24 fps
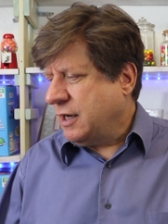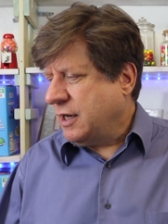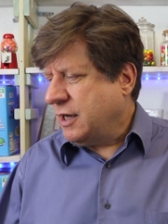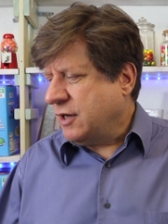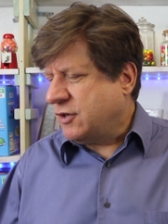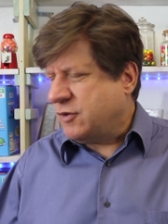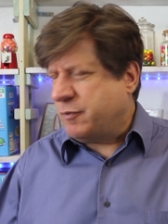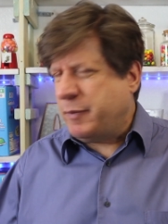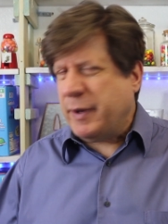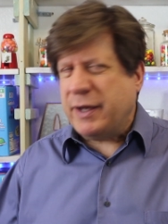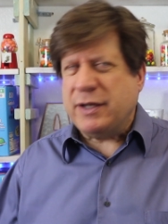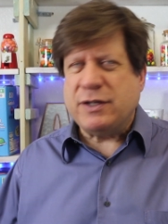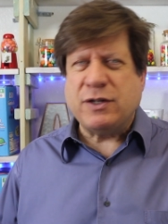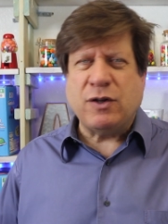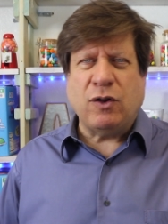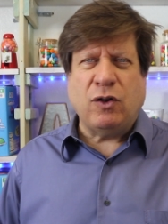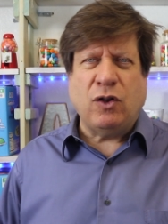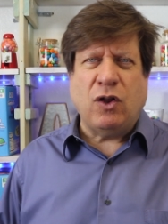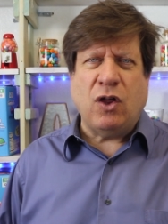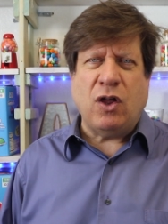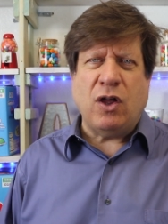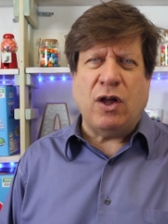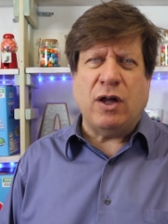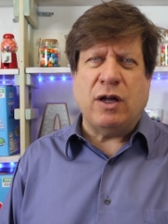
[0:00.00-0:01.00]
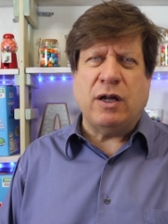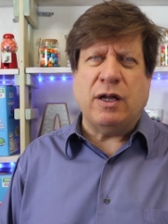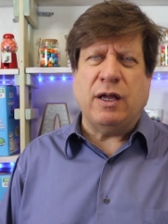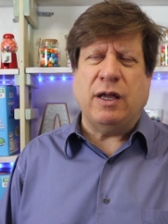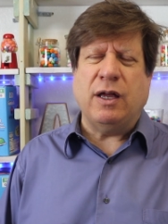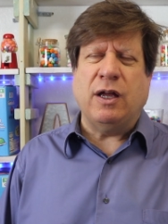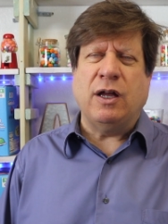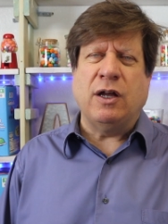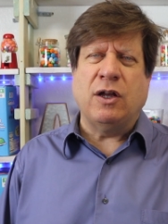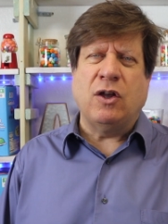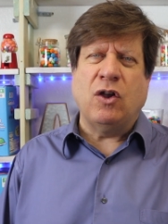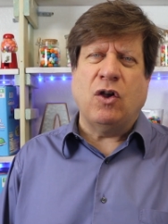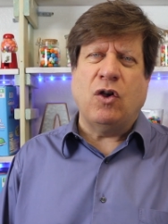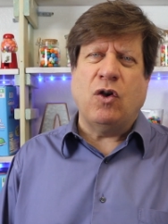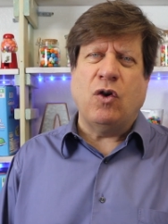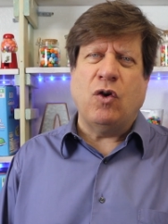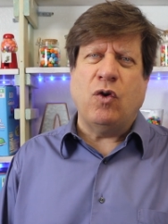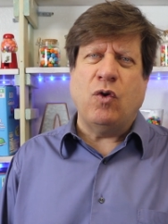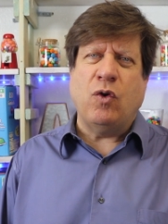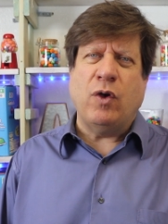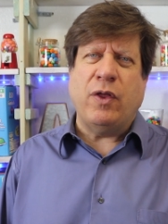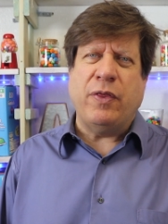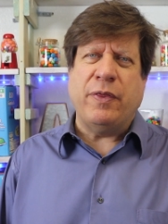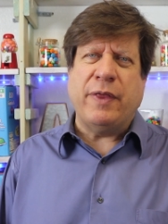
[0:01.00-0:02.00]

It's been so long ago